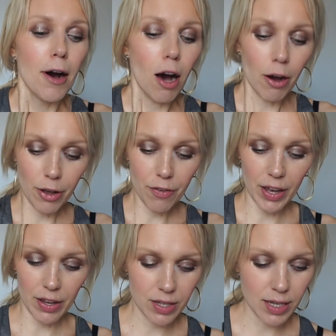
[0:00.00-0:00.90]
on your
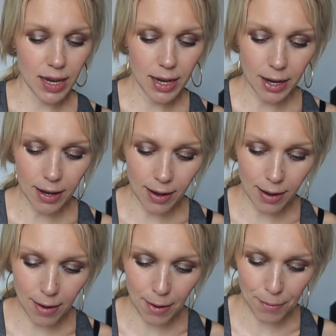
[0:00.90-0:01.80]
face.
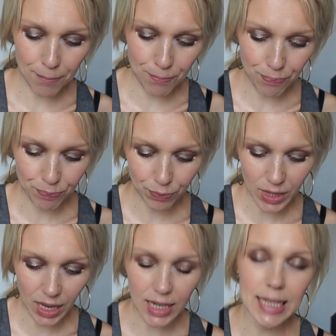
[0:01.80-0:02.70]
Um,
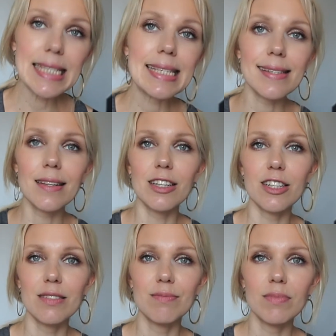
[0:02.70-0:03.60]

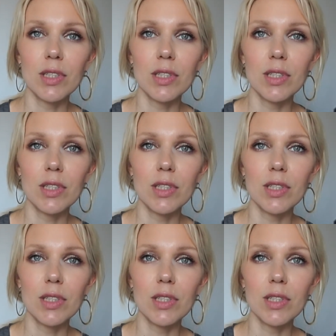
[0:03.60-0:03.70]
concealer.